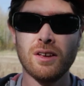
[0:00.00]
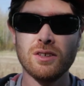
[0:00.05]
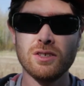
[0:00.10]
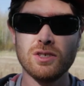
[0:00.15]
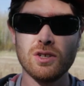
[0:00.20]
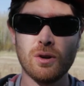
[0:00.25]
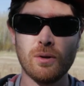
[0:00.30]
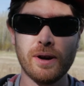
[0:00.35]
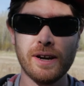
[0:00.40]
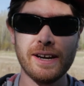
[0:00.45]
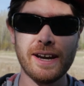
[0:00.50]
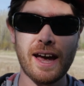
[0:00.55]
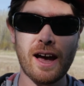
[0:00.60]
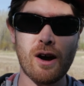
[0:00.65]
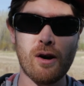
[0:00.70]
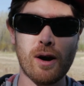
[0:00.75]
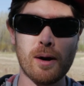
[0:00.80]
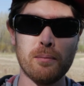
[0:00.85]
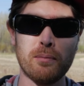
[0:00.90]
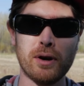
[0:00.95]
So right
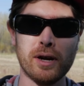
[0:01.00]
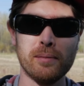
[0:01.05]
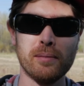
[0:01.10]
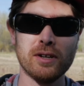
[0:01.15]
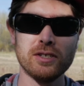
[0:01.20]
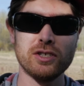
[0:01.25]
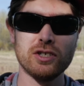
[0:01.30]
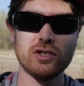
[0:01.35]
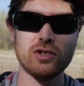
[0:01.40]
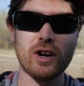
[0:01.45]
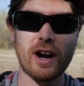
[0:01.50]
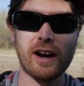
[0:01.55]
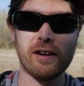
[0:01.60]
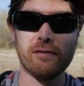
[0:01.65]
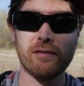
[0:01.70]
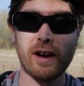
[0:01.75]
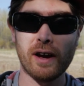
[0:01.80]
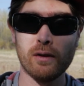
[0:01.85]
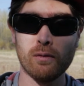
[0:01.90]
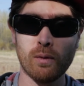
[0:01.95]
now I'm pretty much just trying to
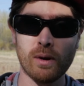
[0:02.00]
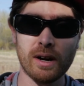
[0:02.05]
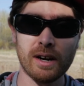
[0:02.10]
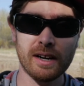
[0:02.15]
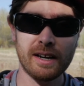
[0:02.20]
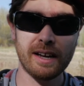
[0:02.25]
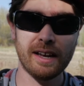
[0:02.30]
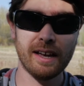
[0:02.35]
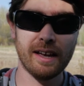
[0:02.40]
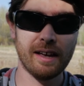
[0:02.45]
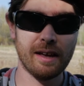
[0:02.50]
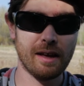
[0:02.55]
find work,